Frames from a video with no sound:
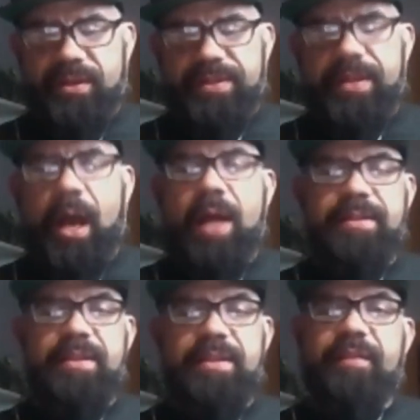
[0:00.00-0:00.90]

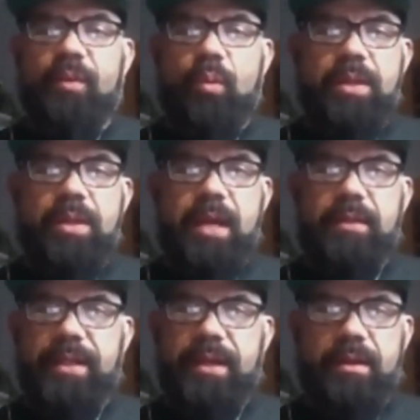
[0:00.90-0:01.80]
tons of different ones out
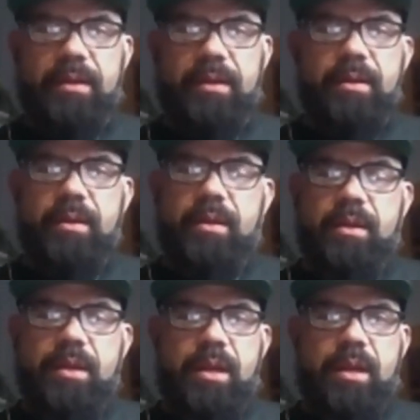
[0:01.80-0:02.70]
there.
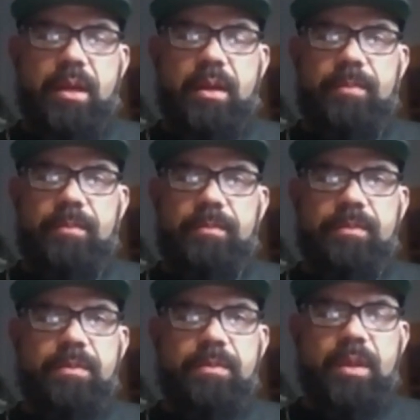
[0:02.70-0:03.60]

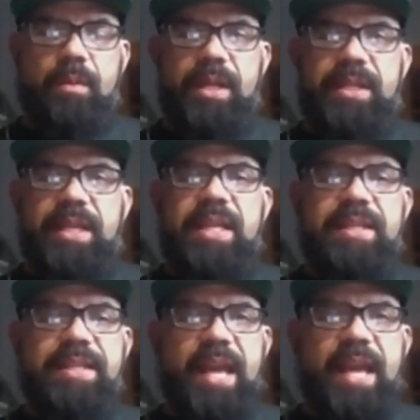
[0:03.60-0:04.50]
But at the end of the
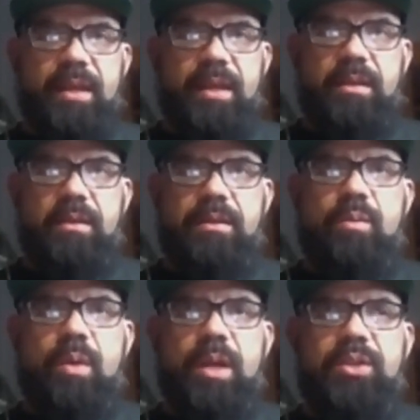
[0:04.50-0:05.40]
day, like you
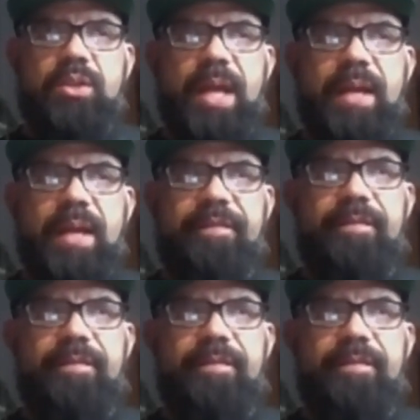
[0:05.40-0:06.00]
want to try to,